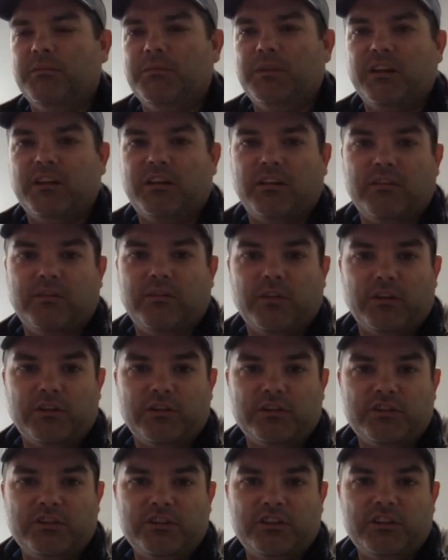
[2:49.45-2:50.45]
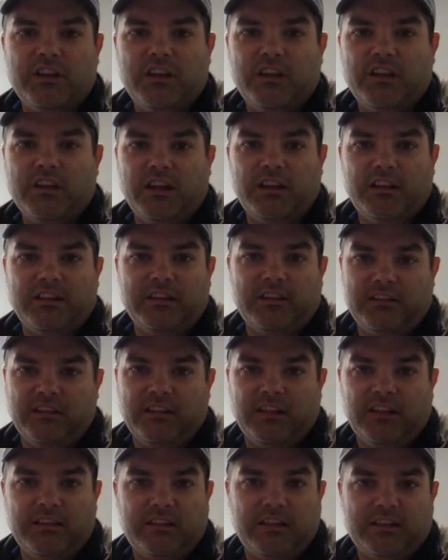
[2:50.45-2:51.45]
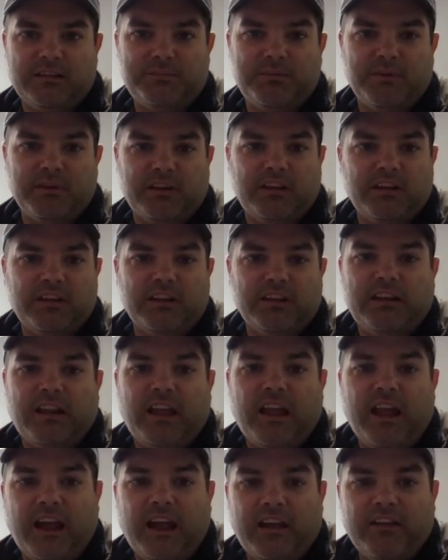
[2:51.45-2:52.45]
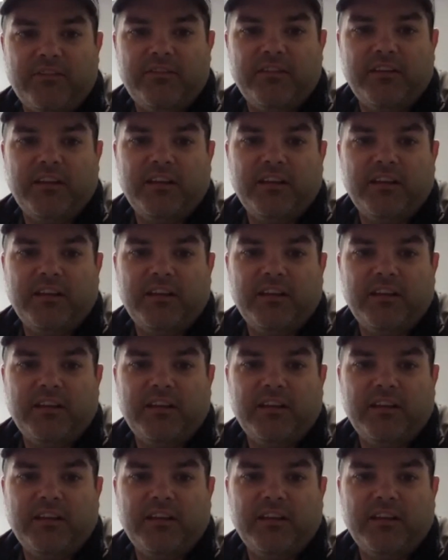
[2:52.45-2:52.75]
but a conversion, that's been cut in half.